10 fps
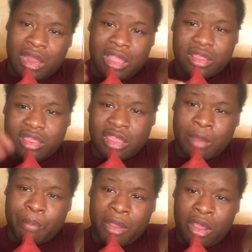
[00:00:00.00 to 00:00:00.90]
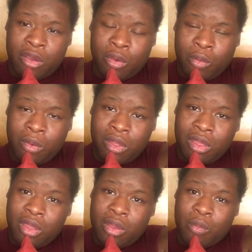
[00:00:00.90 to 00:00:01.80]
like skip on
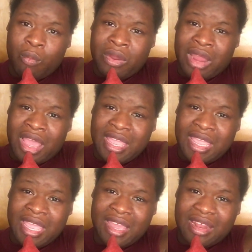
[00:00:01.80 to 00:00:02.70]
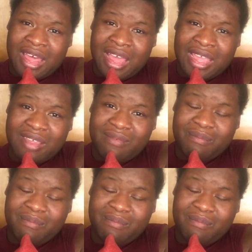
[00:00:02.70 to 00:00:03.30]
when I hit like,